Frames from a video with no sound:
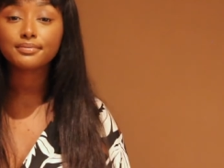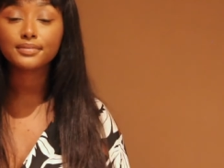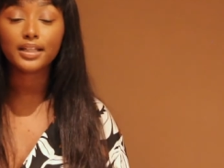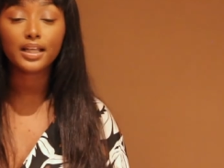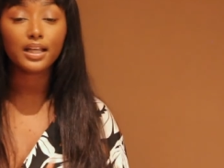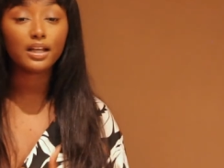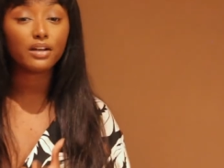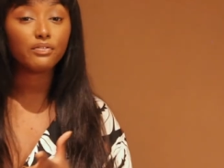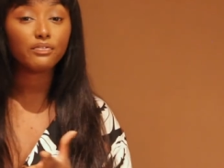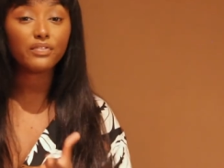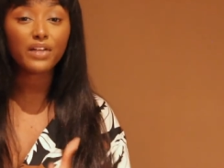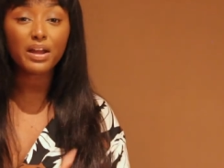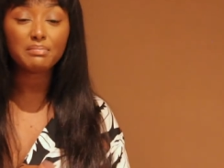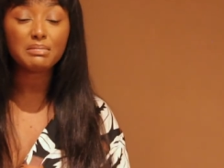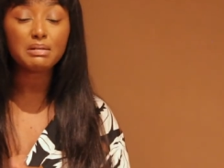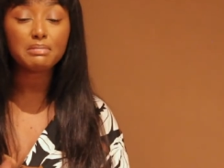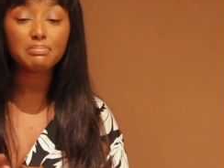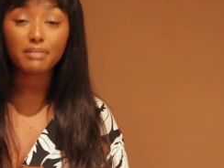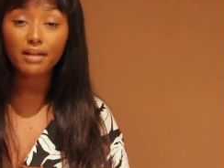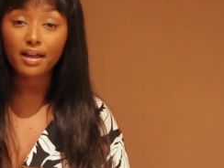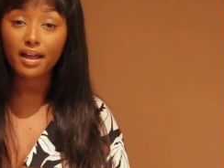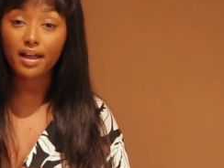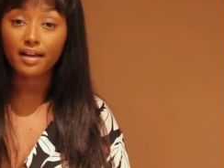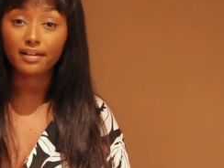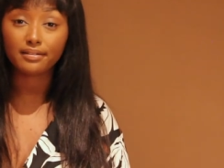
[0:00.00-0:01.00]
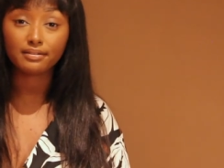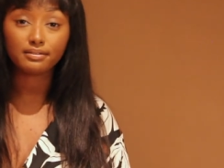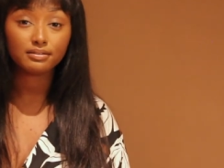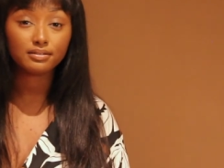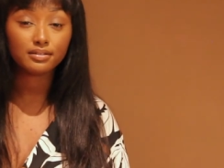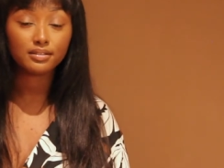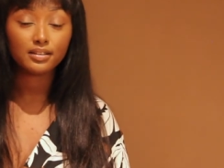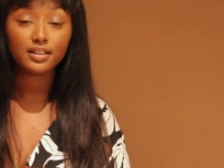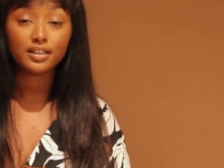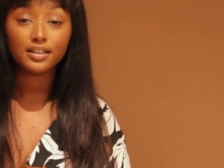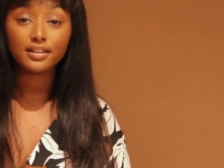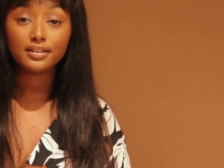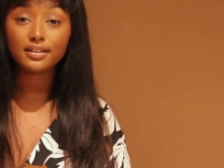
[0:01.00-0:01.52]
Get a family plan.
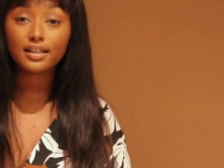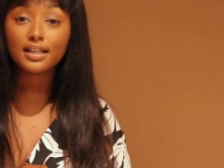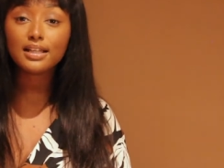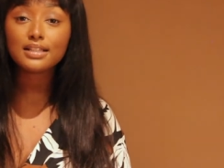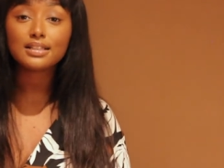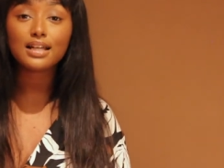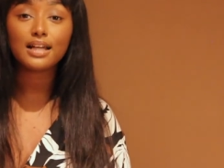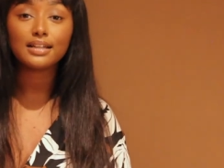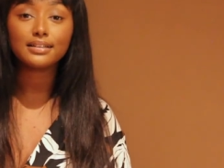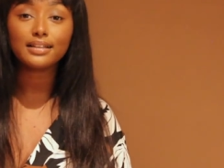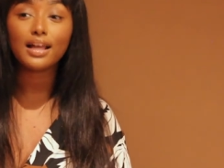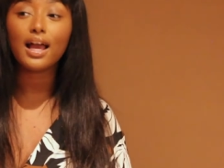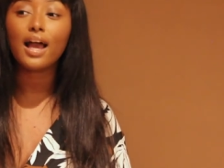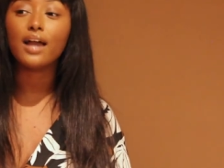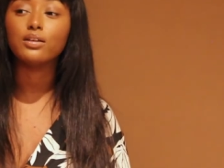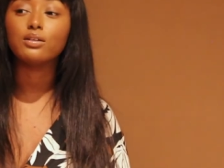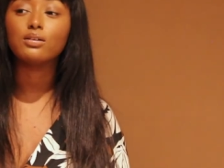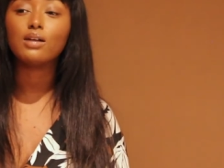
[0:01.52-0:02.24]
Things like that.